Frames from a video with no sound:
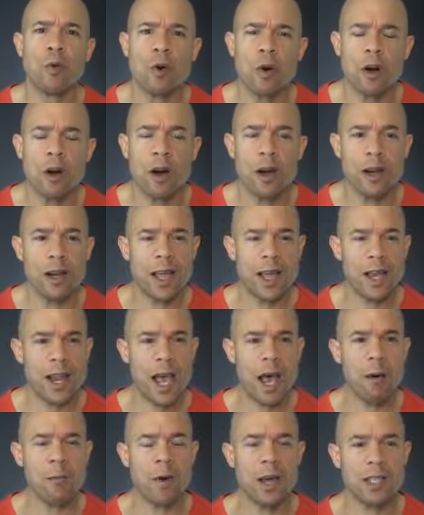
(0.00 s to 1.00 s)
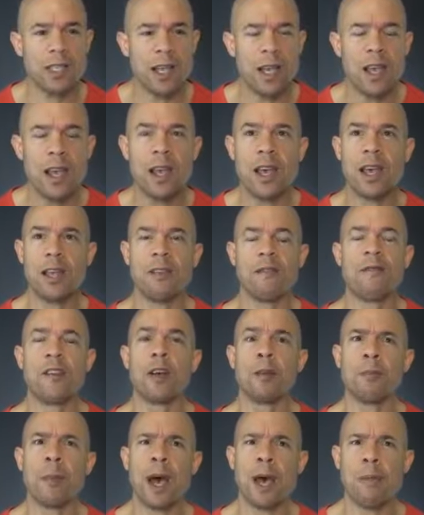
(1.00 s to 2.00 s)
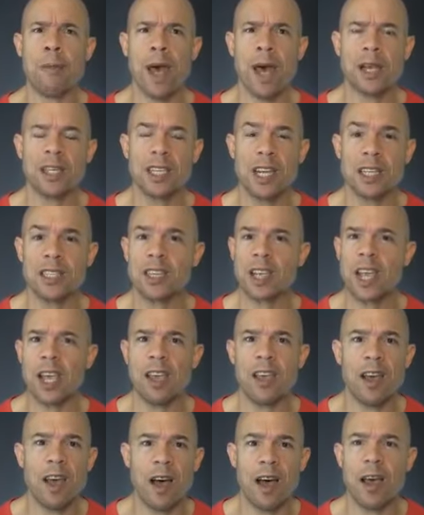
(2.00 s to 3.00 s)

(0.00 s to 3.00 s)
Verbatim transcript: word and how much it filled my imagination,